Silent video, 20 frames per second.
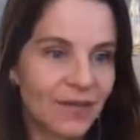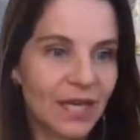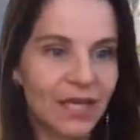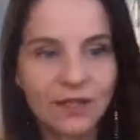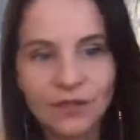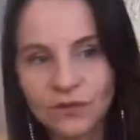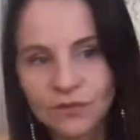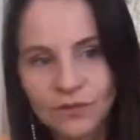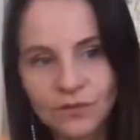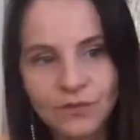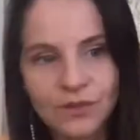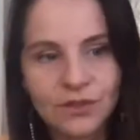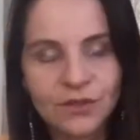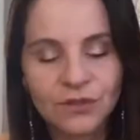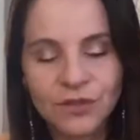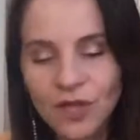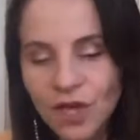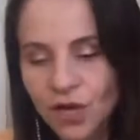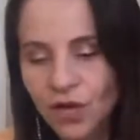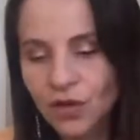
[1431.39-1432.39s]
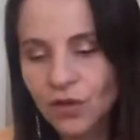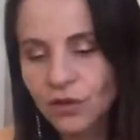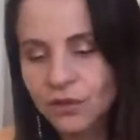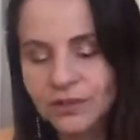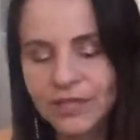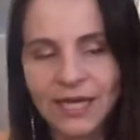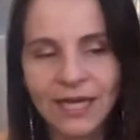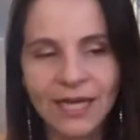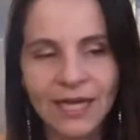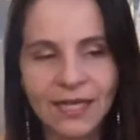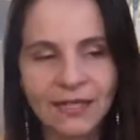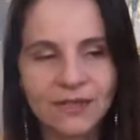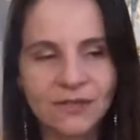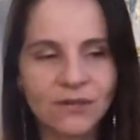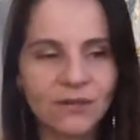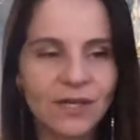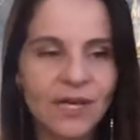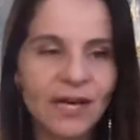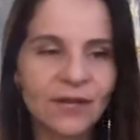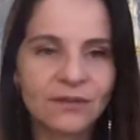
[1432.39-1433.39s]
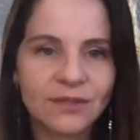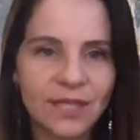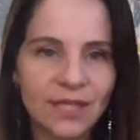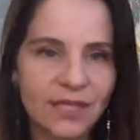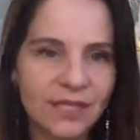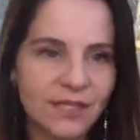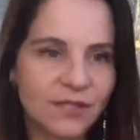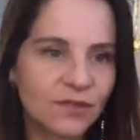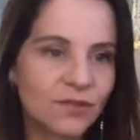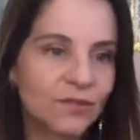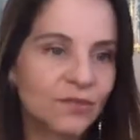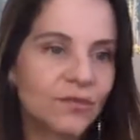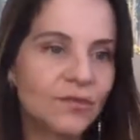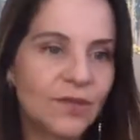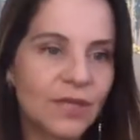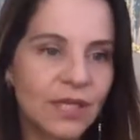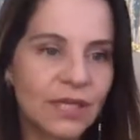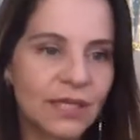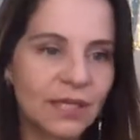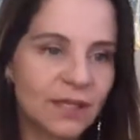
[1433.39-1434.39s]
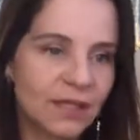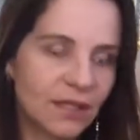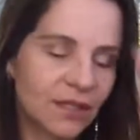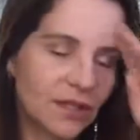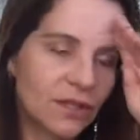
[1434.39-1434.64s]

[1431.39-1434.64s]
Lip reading: and you know that nowadays you really,